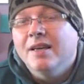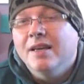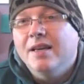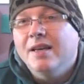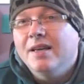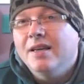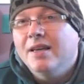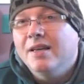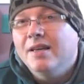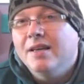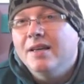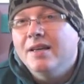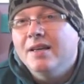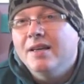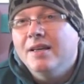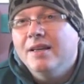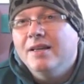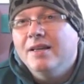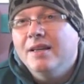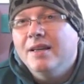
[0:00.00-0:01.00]
uh,
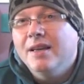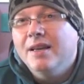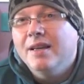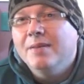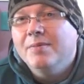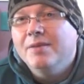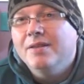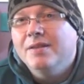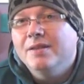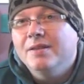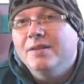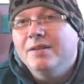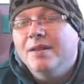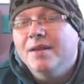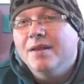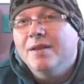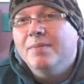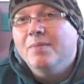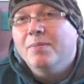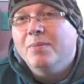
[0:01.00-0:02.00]
he, him and his
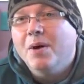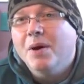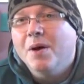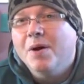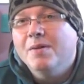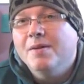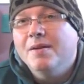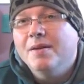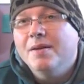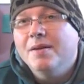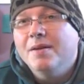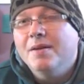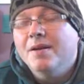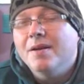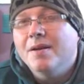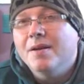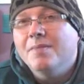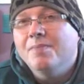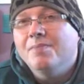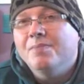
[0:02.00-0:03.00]
um, partner
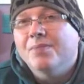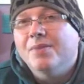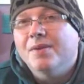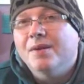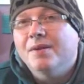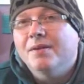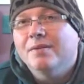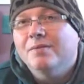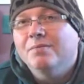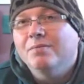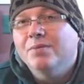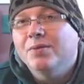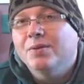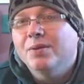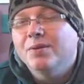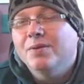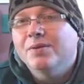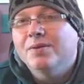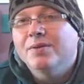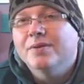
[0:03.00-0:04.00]
um,
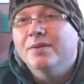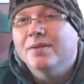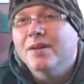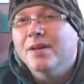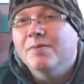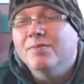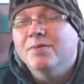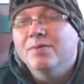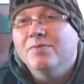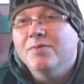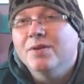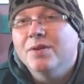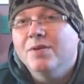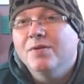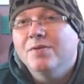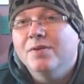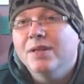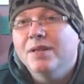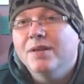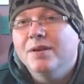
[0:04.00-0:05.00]
produce um, some really
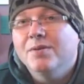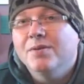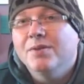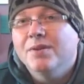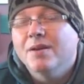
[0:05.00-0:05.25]
good videos.